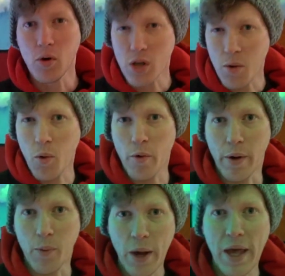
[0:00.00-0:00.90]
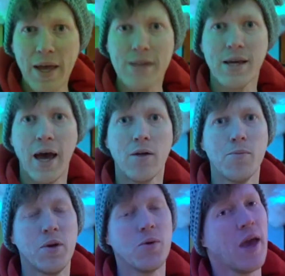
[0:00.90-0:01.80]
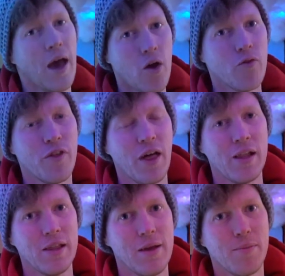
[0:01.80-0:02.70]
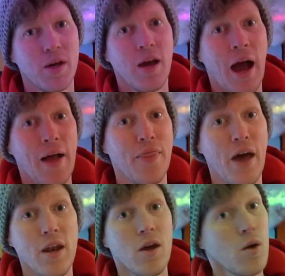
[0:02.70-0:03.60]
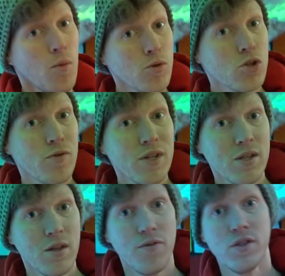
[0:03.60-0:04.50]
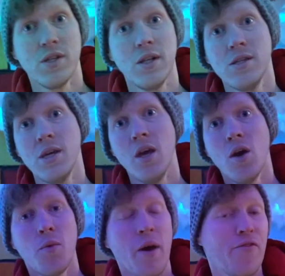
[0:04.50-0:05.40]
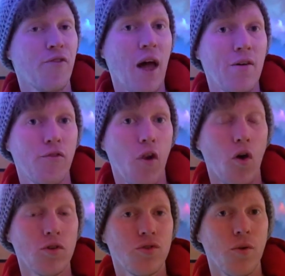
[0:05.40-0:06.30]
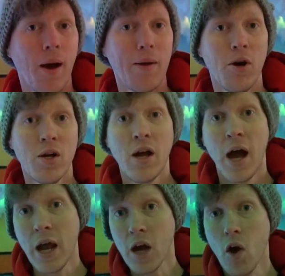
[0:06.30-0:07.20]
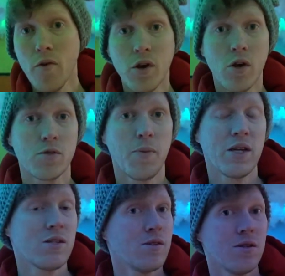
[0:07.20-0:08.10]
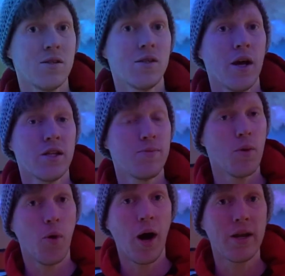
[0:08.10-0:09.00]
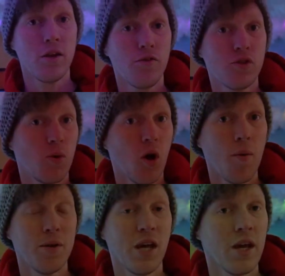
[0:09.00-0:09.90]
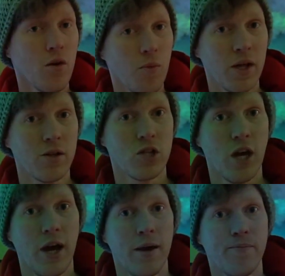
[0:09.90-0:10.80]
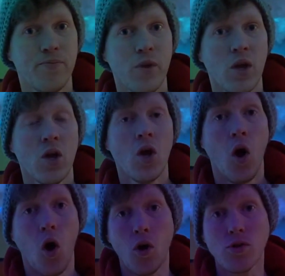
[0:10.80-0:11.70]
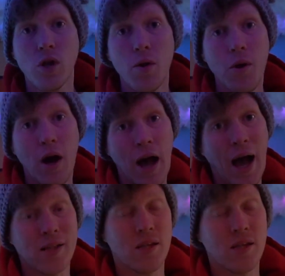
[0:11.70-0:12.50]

but don't worry, we're here to help you get over that lip. And then, once you're into the facility, we have flat floors throughout and our corridor spaces are designed to be wide enough to accommodate your wheelchair. Also, at our